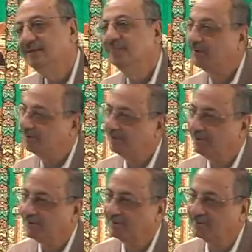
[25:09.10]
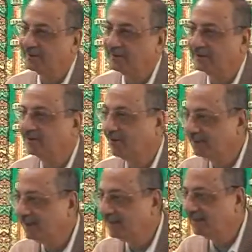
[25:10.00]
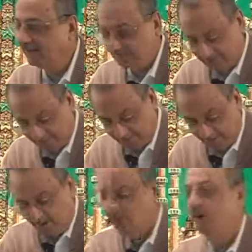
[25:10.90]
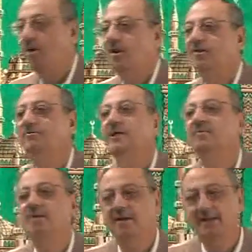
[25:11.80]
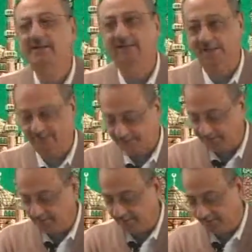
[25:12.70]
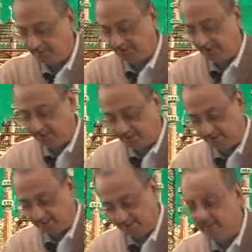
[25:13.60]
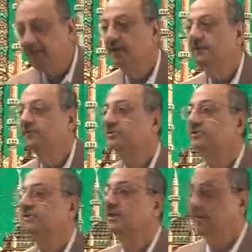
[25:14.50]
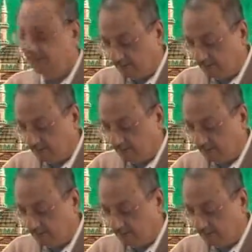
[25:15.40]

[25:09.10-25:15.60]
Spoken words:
Maf'ulun bihi. Got the idea? All of them are like that. Inshallah. Sister